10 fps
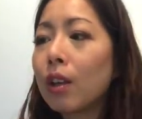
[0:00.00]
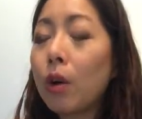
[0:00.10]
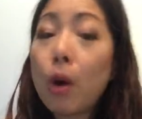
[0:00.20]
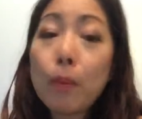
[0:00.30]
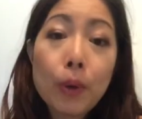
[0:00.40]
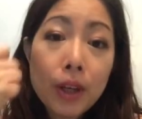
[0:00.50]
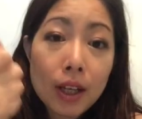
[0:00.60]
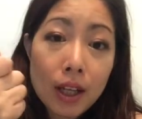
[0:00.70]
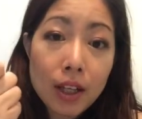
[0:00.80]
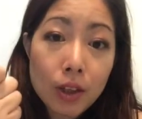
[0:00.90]
Or put it
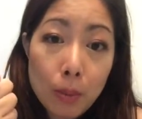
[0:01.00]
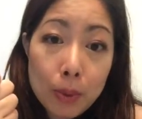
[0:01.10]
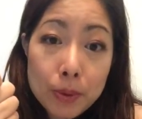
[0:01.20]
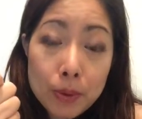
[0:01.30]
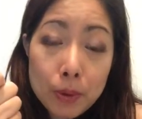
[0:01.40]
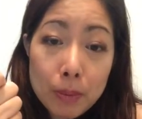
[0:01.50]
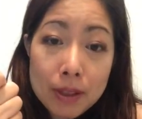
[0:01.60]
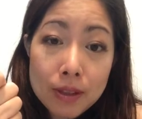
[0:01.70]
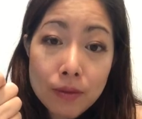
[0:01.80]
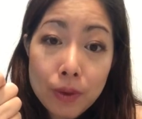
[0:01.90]
in your personal
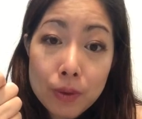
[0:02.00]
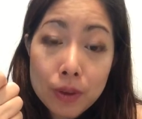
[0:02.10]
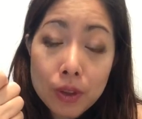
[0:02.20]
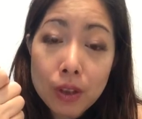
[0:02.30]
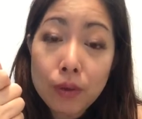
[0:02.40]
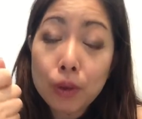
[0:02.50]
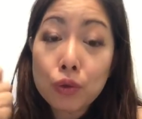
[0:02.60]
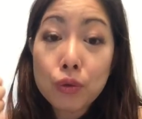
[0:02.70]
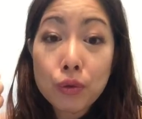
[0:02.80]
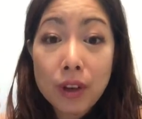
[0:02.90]
mist diffuser if you're
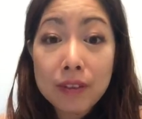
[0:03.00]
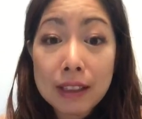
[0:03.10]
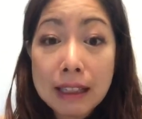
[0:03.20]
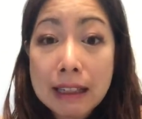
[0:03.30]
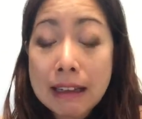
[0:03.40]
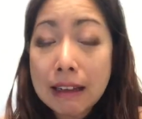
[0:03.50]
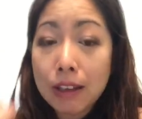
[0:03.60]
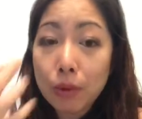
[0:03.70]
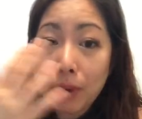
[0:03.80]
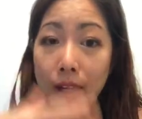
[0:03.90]
traveling
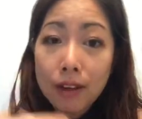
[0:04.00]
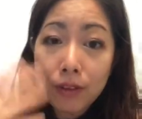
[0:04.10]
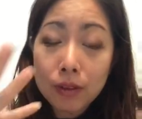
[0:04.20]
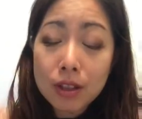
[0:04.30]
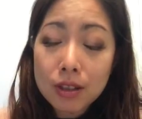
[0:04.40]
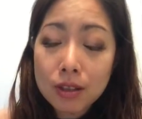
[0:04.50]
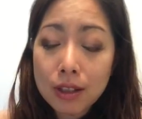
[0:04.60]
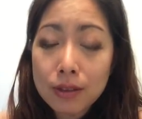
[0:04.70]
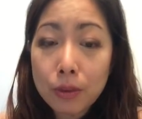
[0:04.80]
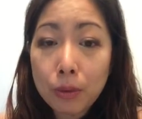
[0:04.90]
and you have all these
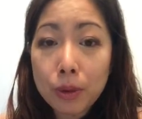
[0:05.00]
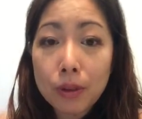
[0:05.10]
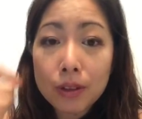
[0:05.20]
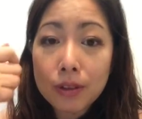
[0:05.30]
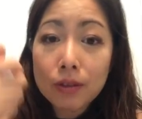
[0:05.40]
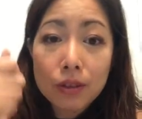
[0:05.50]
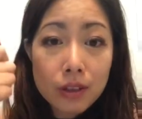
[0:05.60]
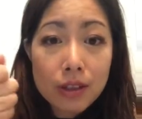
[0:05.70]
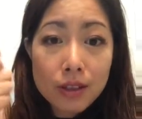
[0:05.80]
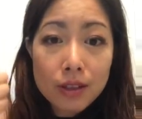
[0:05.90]
things going on. You
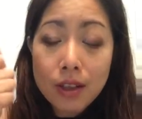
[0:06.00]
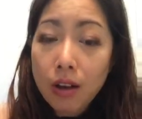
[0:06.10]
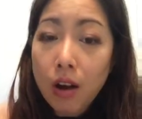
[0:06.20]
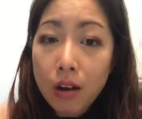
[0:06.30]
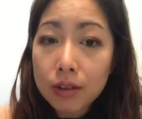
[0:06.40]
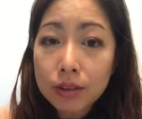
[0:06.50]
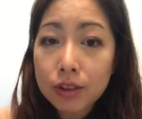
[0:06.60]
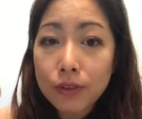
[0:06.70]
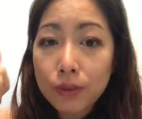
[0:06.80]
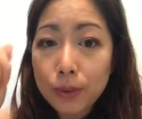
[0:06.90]
just on your
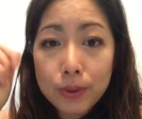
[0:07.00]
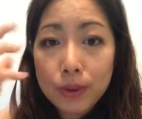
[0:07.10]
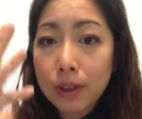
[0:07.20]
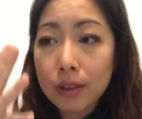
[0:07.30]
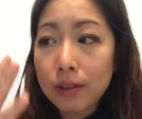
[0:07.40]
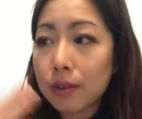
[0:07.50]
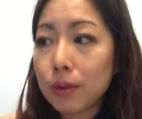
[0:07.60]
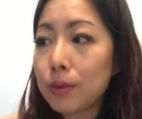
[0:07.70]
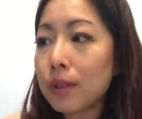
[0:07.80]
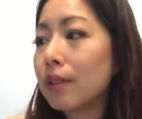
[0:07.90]
diffuser and
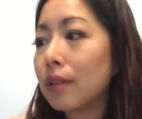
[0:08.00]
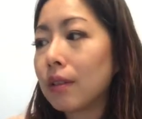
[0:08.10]
use it.